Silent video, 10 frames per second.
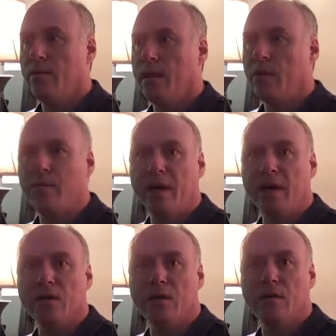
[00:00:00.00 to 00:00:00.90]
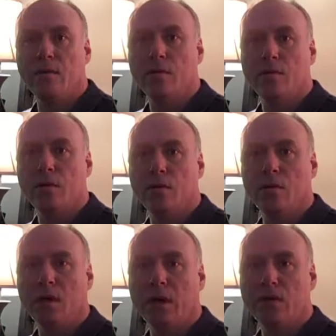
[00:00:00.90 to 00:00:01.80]
help page that
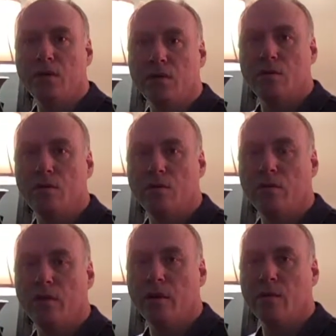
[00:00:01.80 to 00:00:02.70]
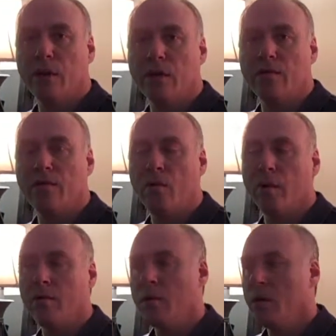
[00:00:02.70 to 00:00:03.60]
Google has, and we created a
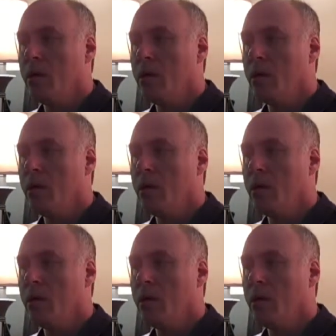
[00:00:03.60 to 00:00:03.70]
form,